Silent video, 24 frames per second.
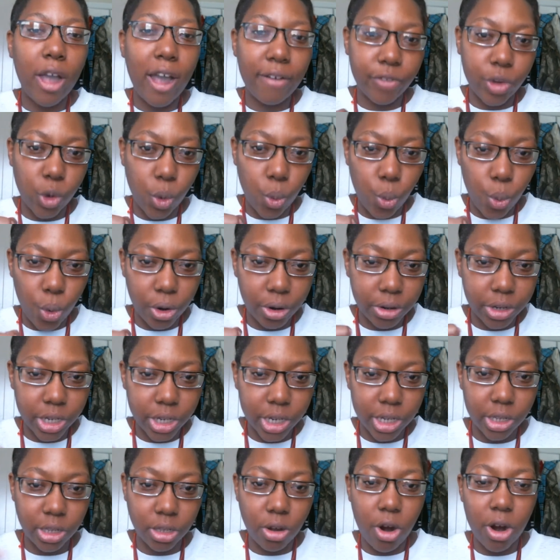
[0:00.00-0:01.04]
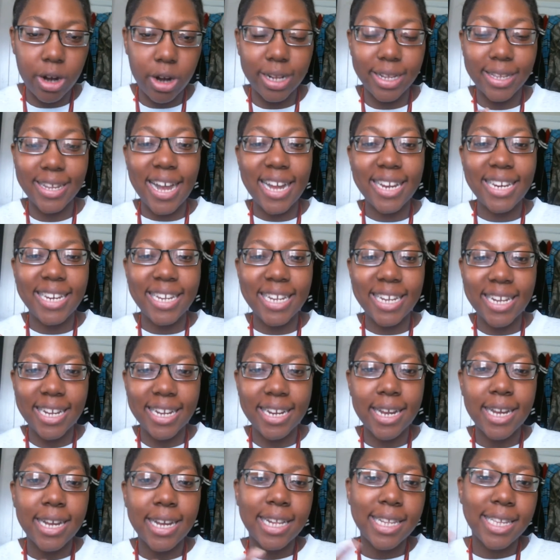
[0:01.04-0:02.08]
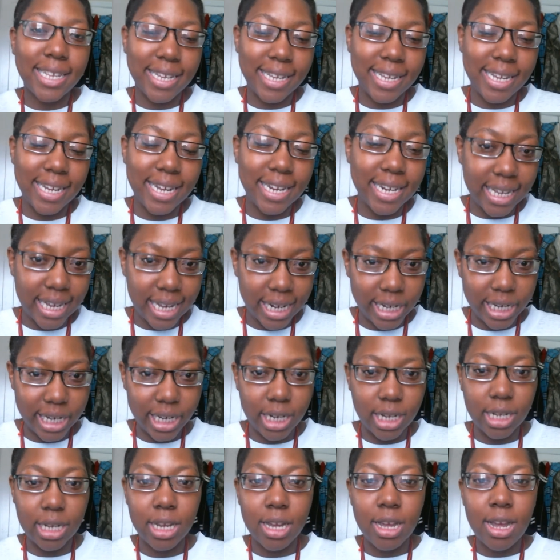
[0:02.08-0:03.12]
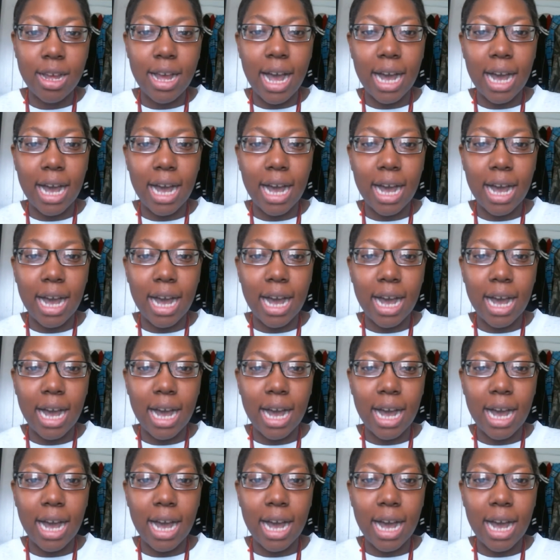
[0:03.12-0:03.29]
have to work just as hard as I did to get this shit.